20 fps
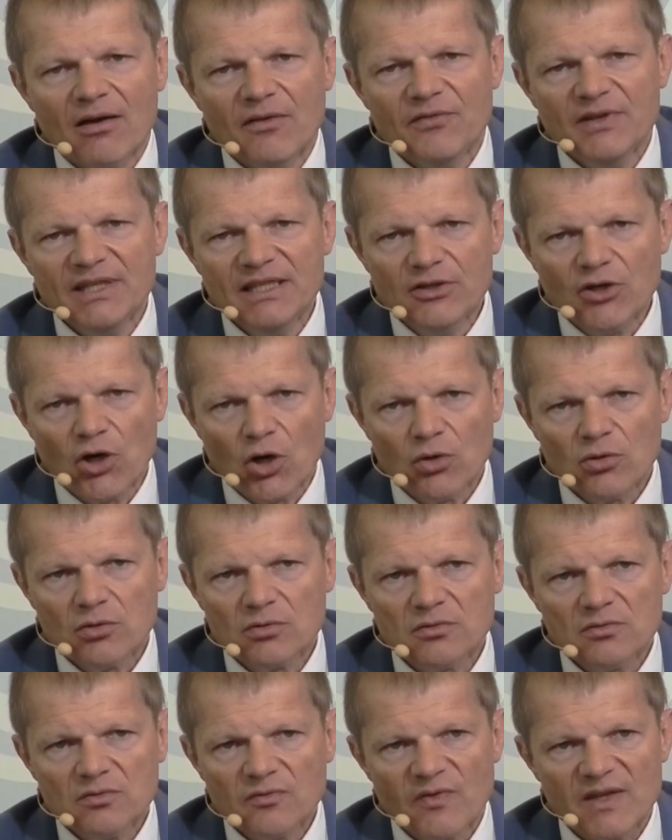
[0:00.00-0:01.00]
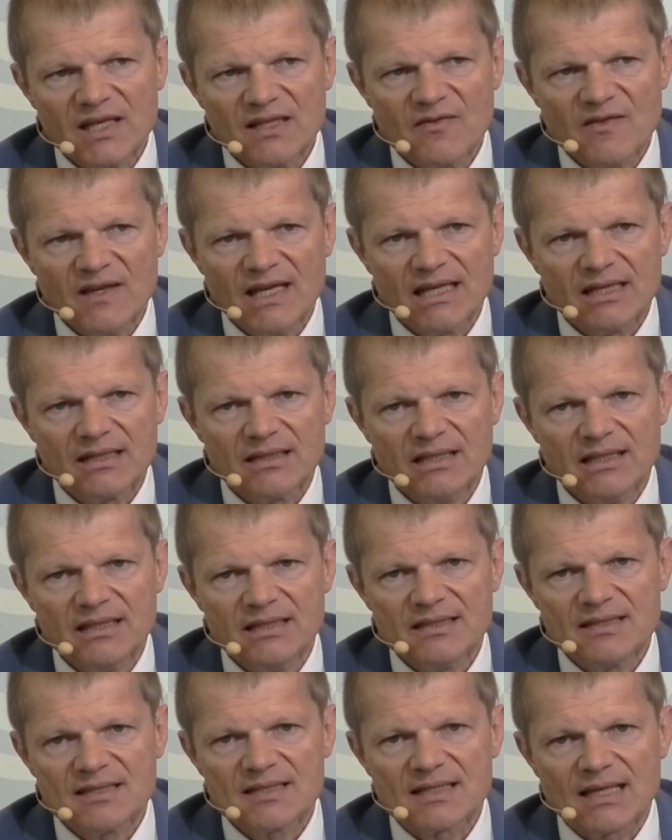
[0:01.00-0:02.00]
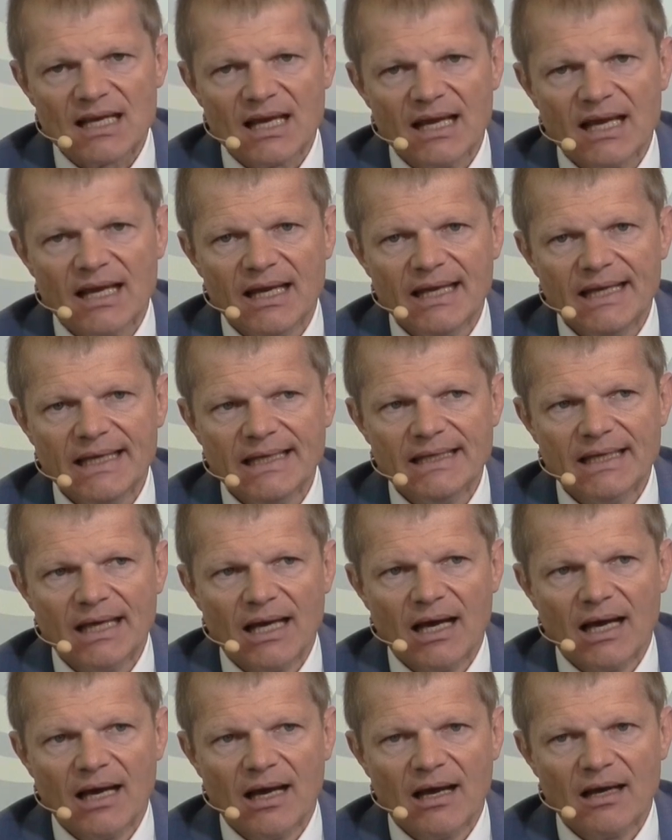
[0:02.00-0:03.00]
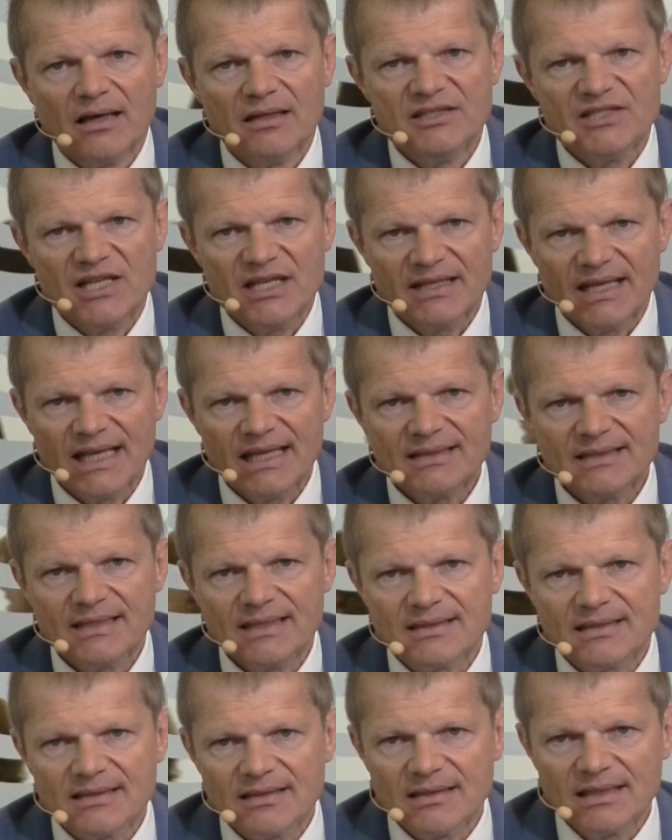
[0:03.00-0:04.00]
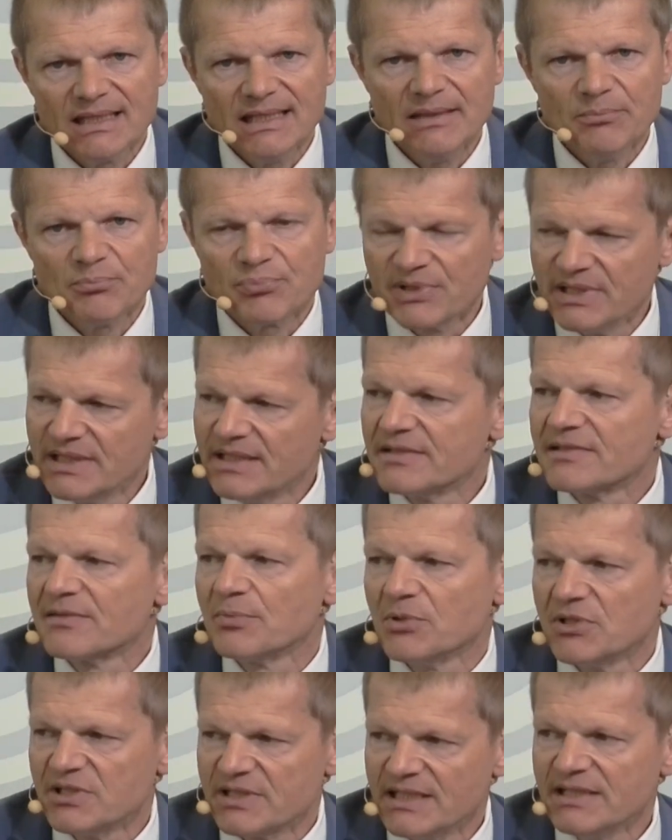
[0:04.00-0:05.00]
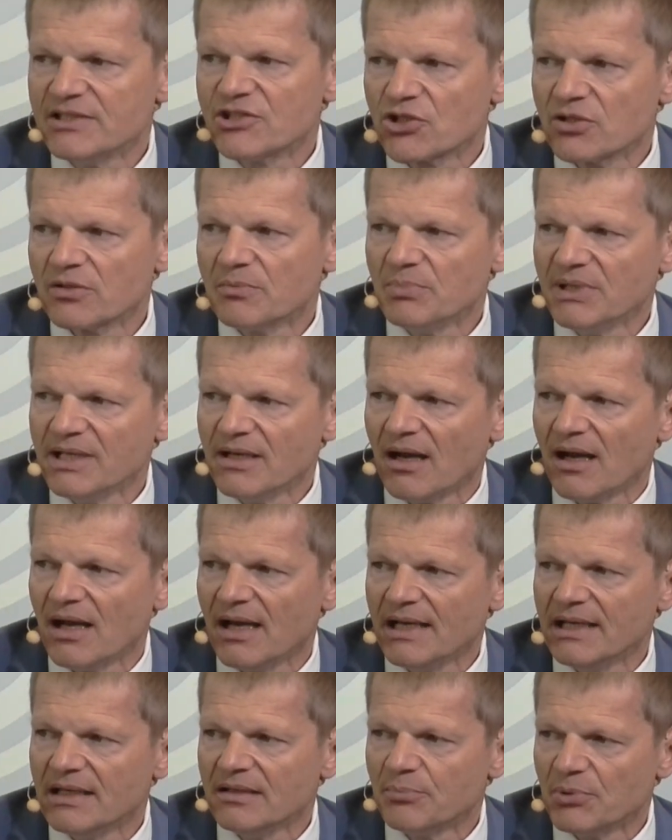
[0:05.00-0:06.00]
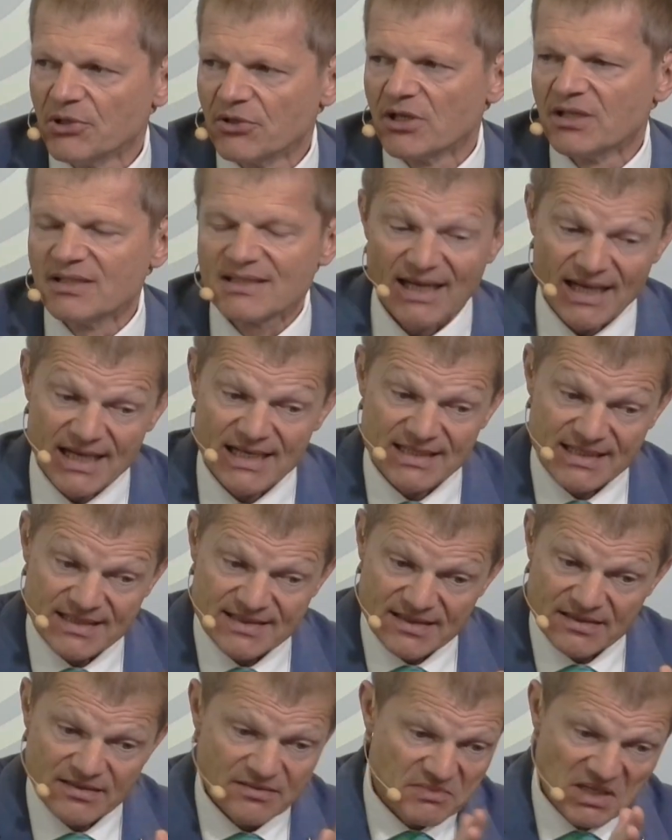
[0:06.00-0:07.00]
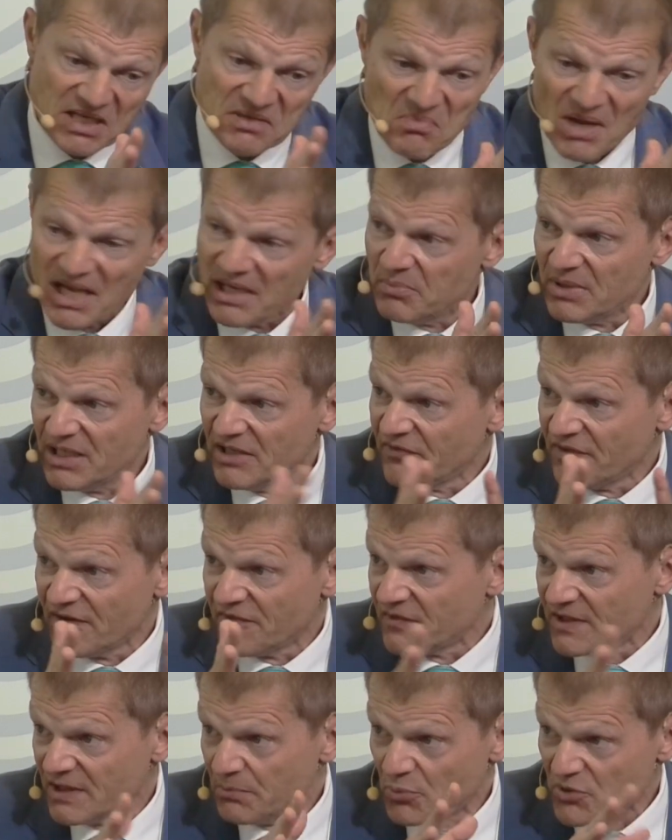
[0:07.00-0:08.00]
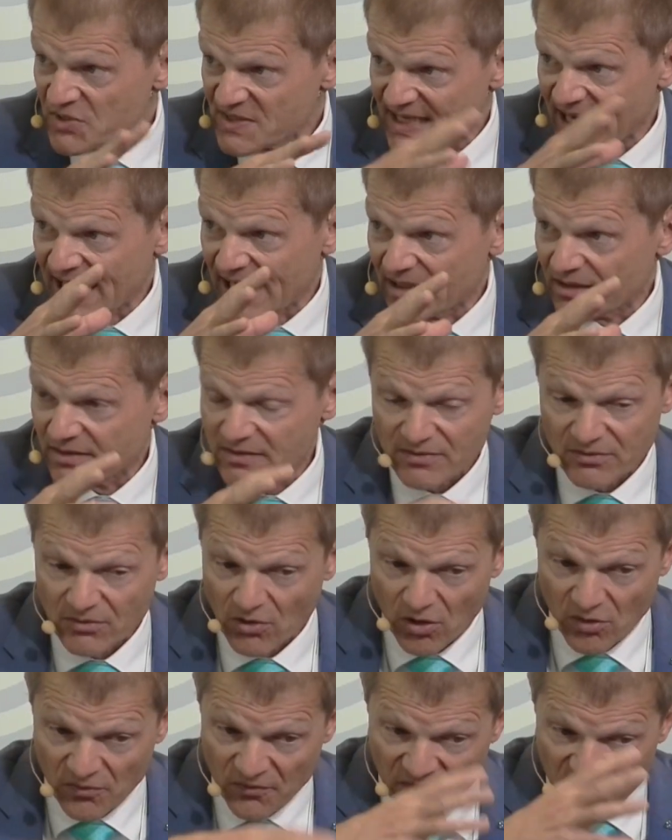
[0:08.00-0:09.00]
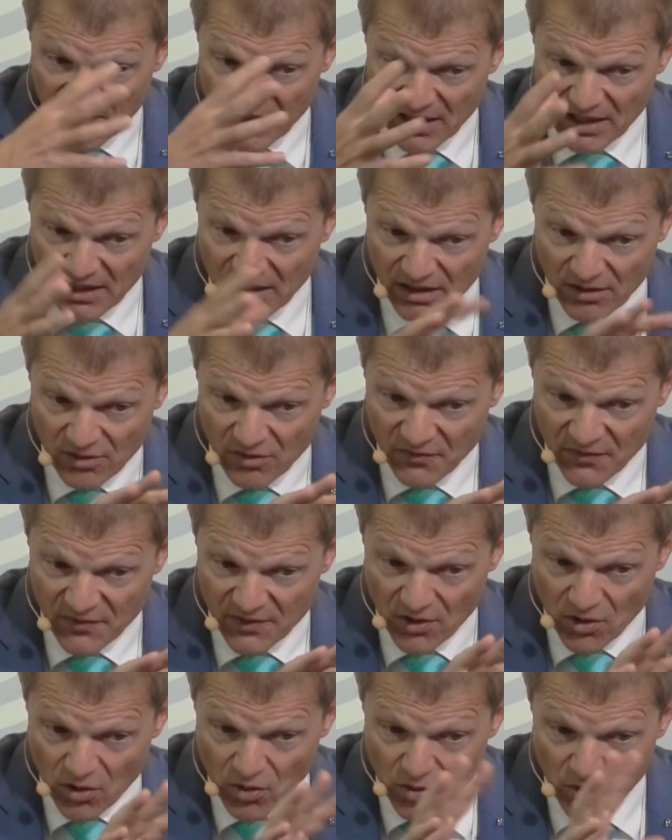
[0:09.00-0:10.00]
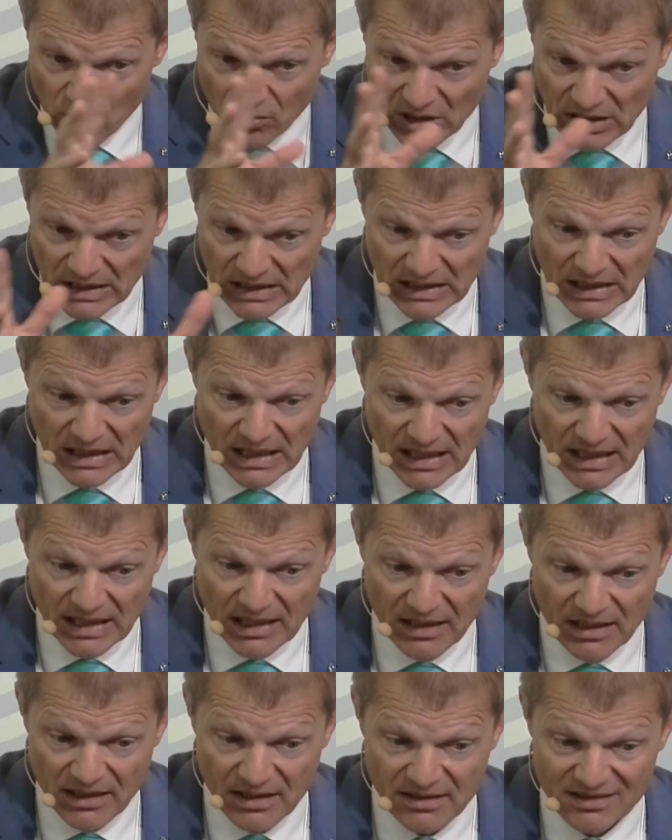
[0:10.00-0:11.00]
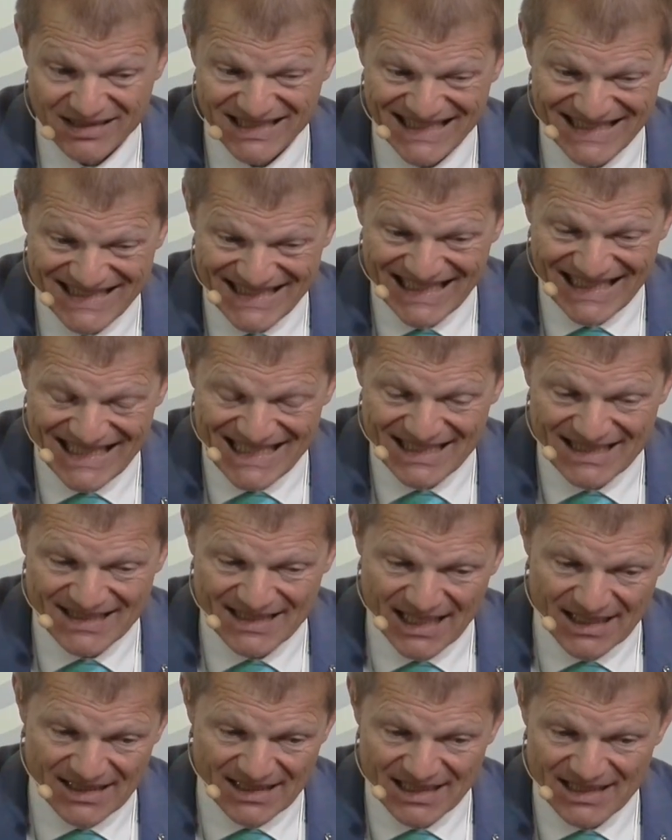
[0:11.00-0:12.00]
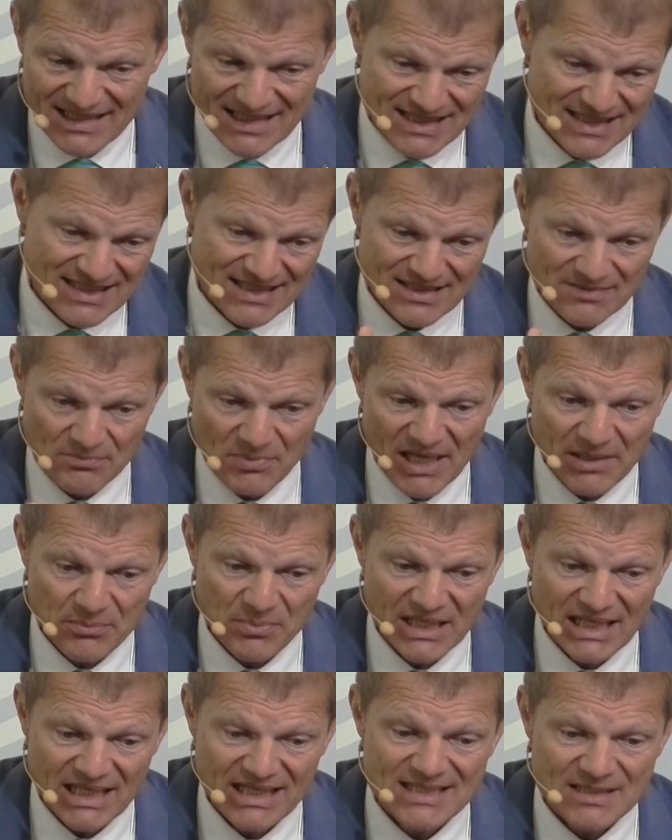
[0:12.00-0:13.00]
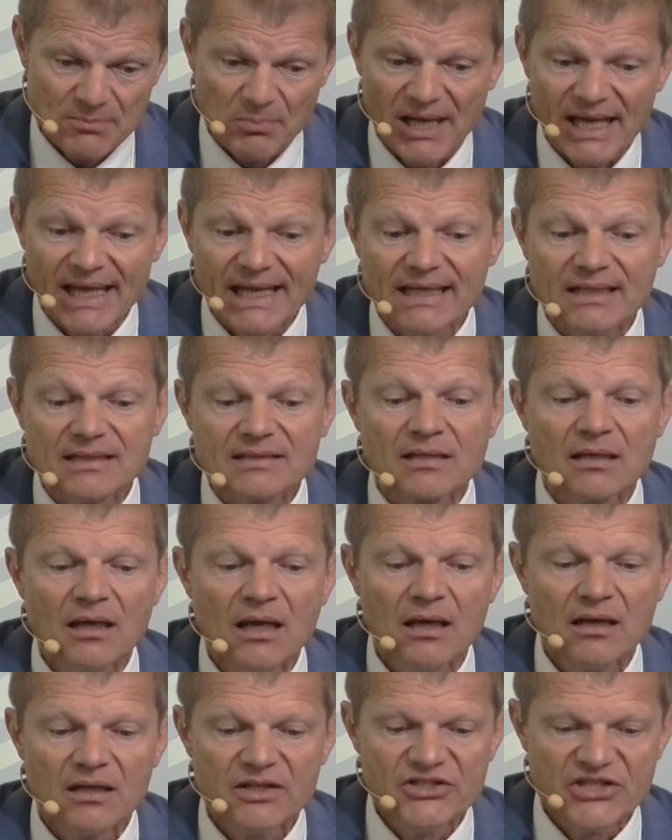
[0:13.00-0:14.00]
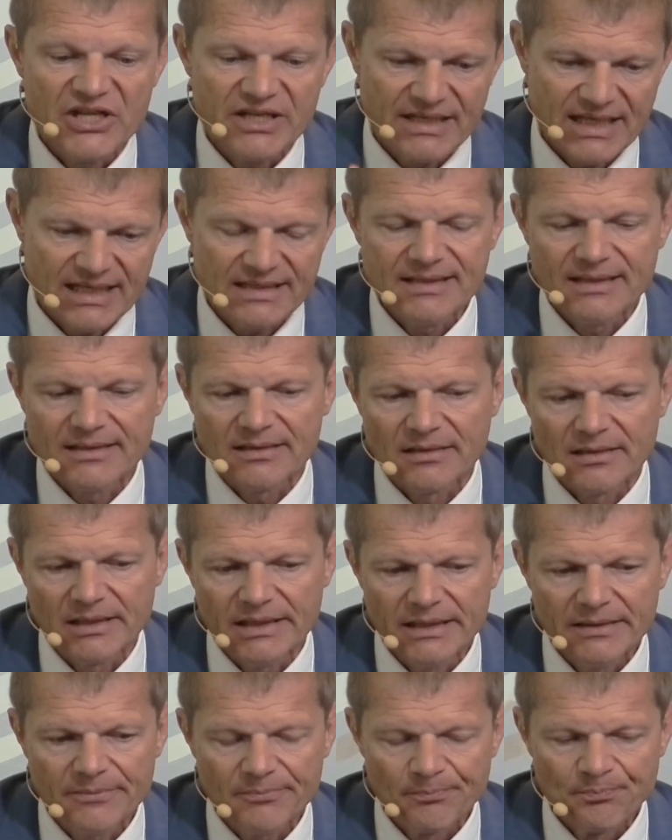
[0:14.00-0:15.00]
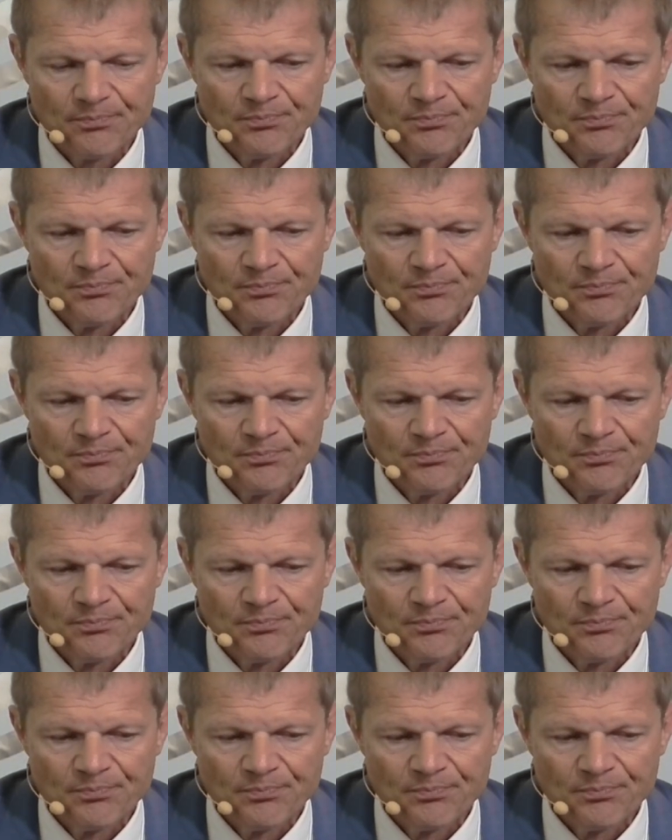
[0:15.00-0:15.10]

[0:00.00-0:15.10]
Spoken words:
we know that there is a genetically predisposition behind periodontitis. It may be 50% of the whole disease that is maybe explained genetically.